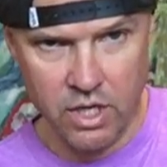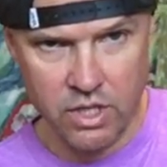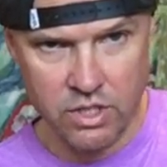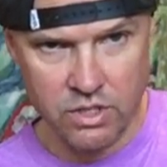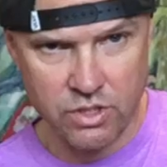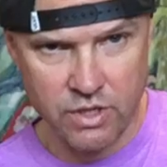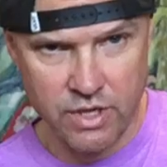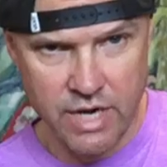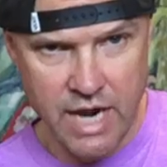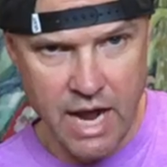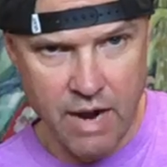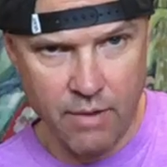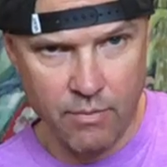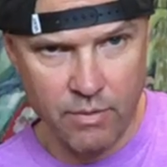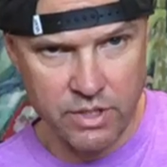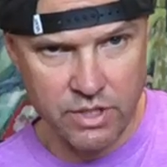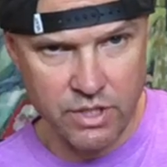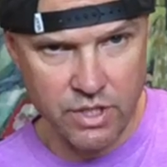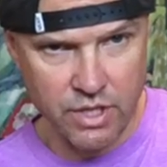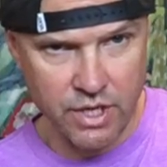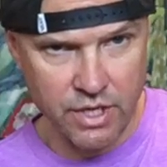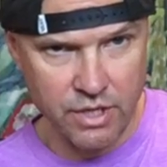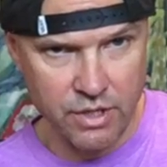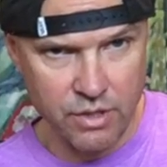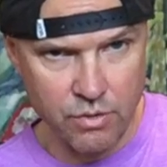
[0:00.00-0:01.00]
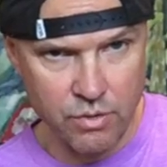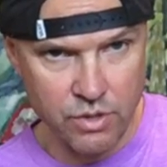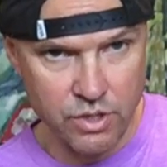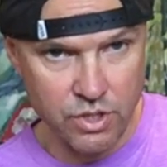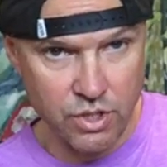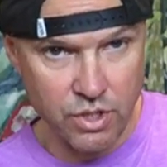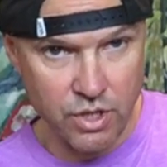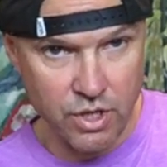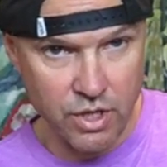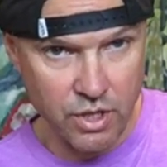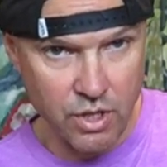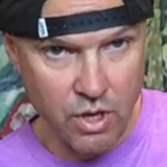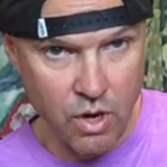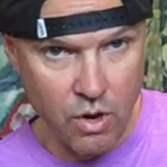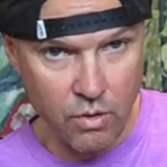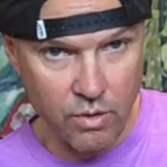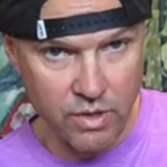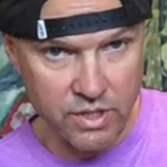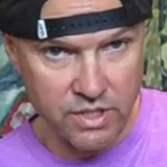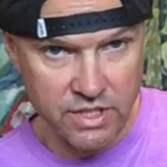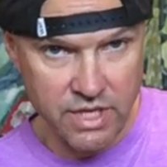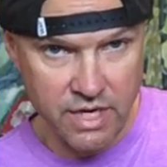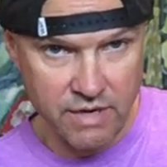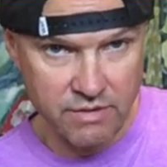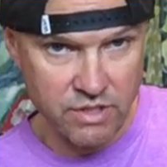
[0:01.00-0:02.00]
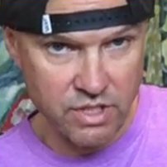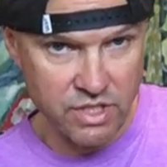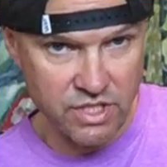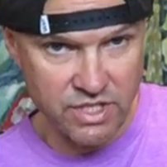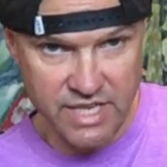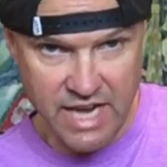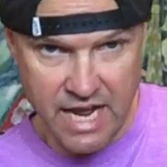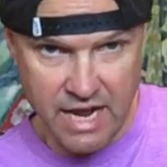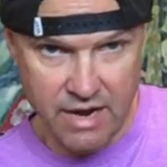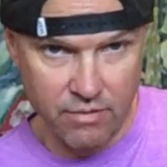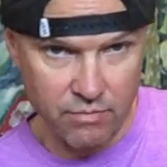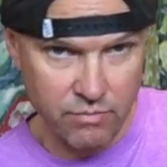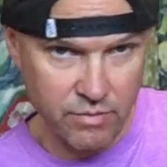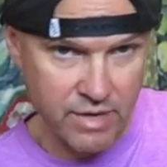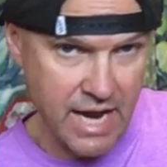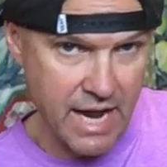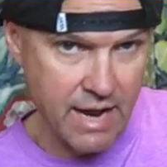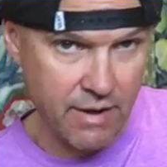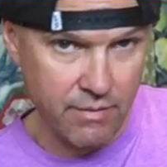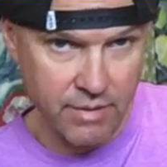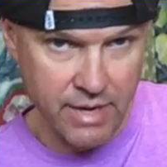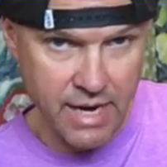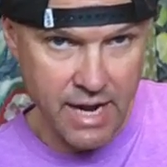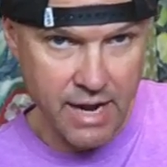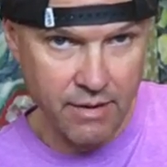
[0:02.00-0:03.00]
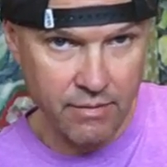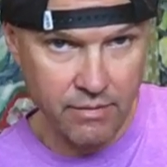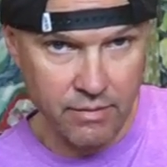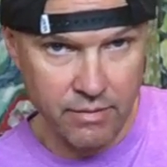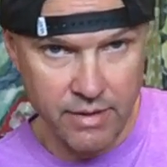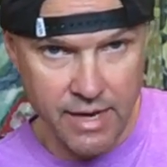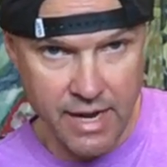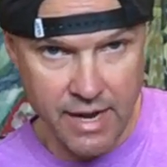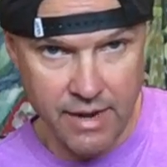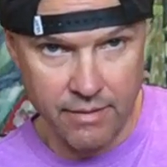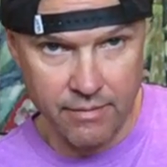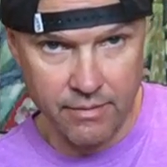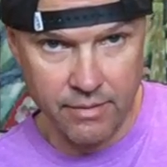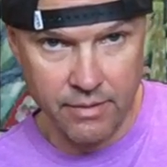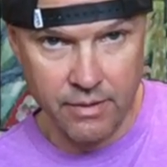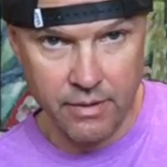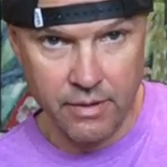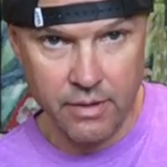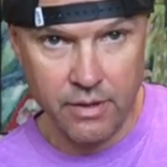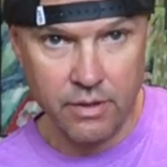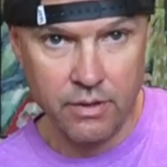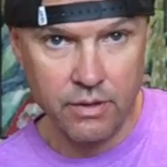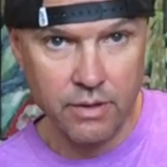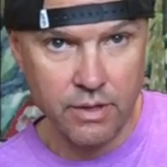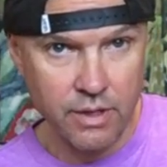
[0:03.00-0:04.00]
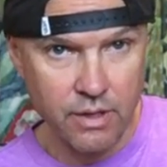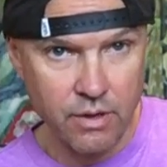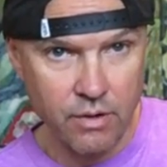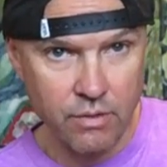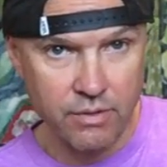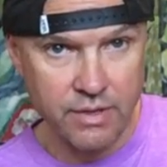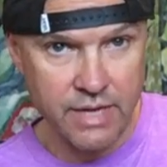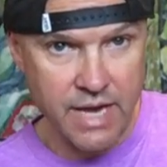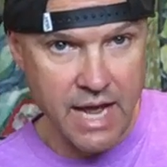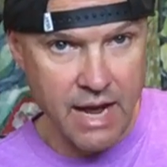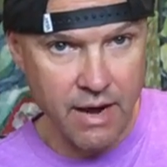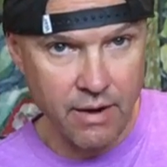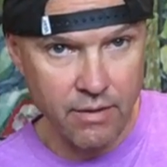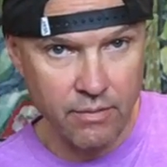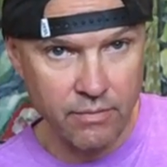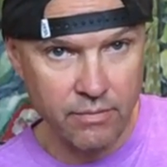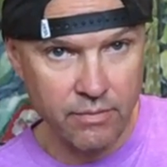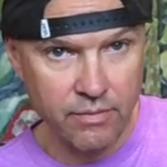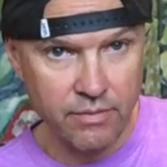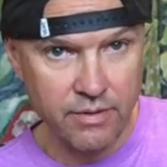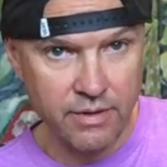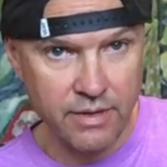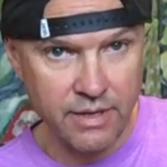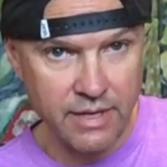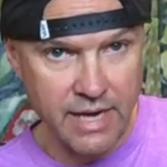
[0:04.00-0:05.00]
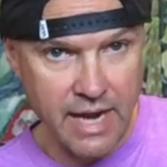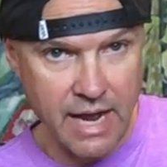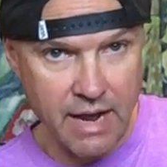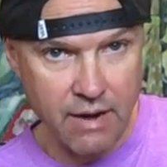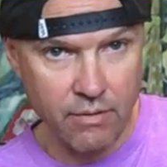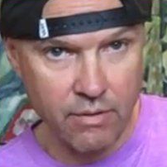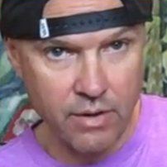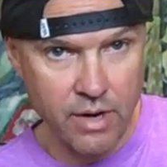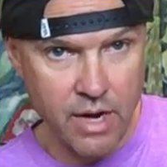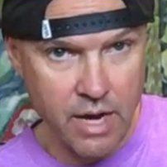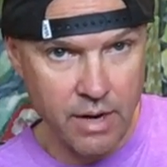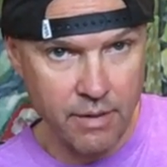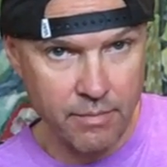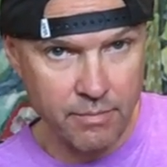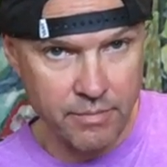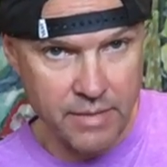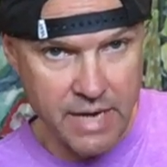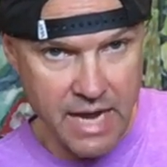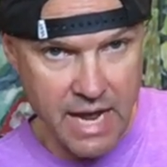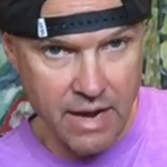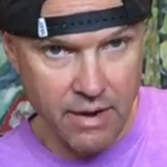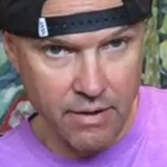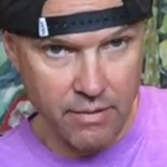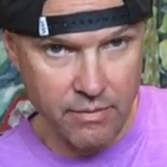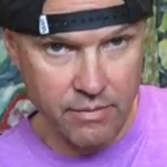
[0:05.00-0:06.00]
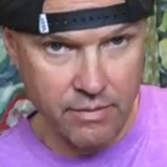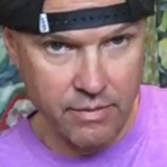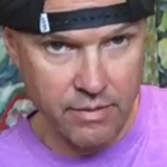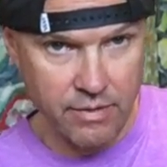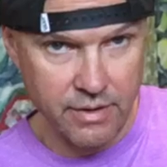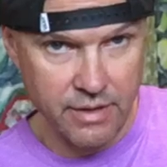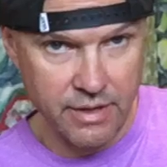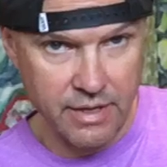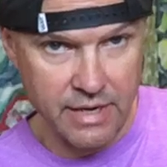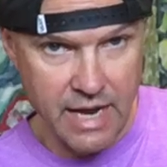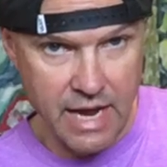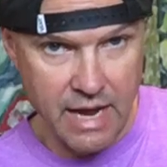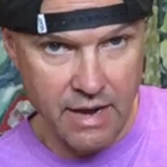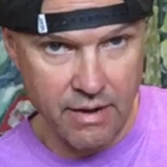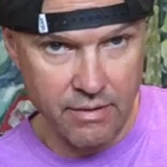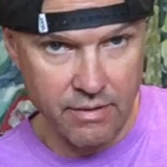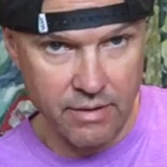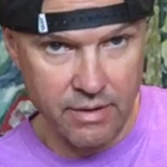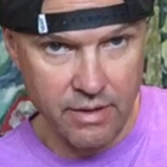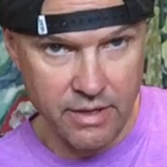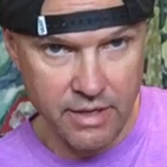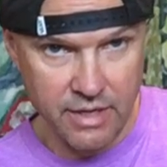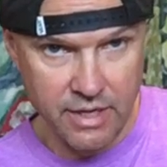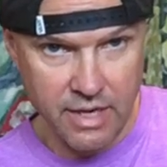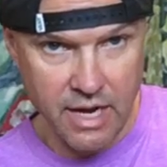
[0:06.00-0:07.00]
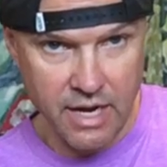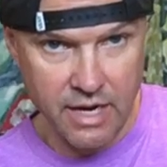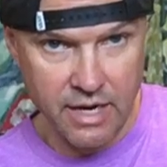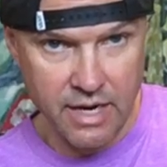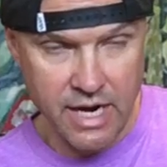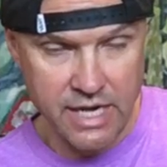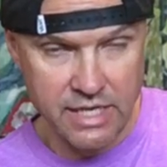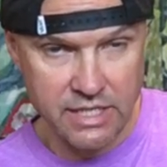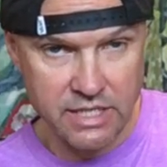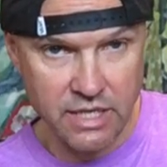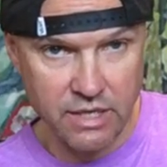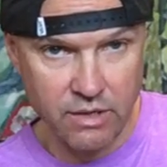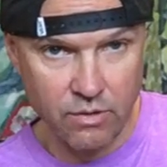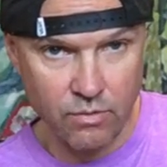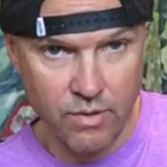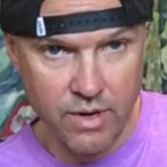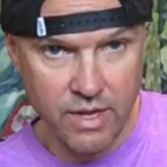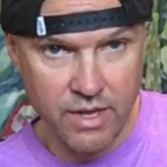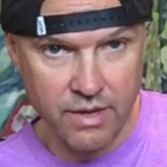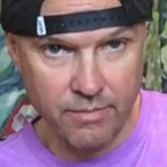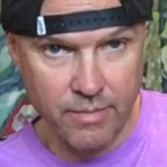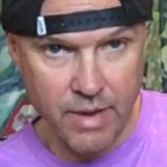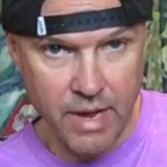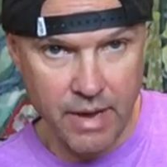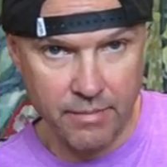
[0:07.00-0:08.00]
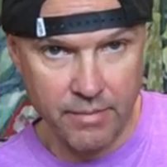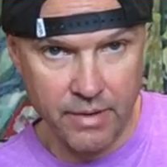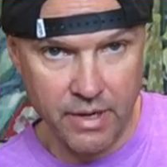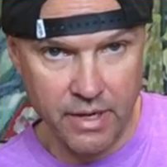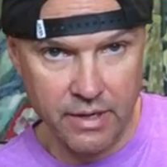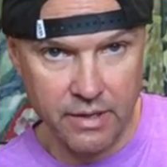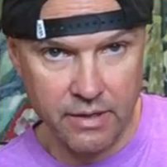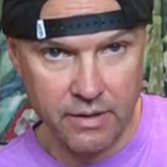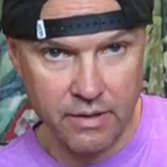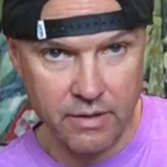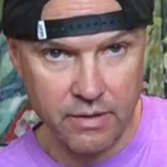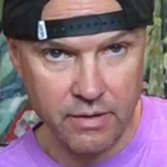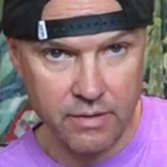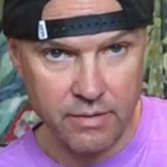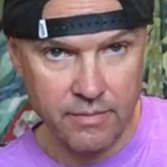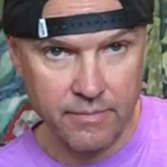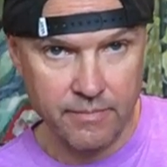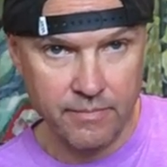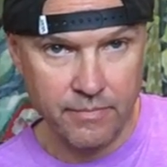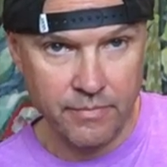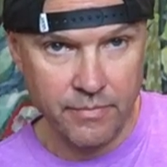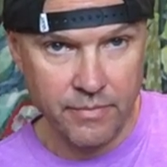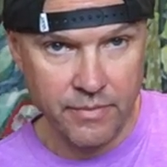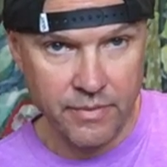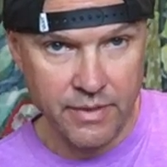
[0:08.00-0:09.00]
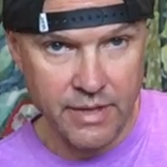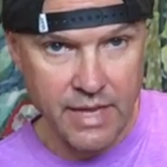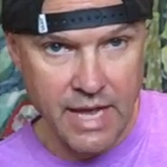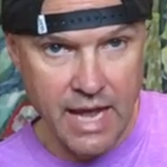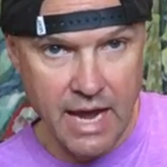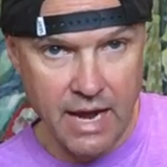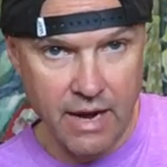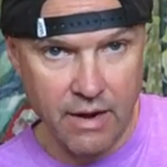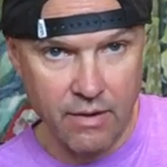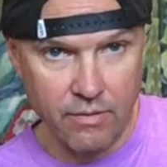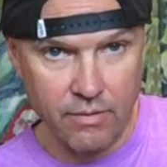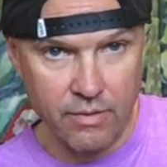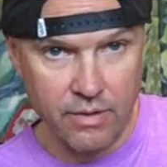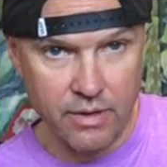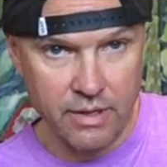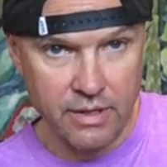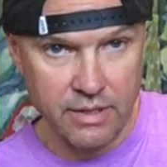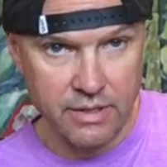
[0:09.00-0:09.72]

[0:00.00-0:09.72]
So now what you can do is you can go, instead of just down, down, down, down, you can go down, down, up, down, down. And you got a nice little rhythm happening. Down.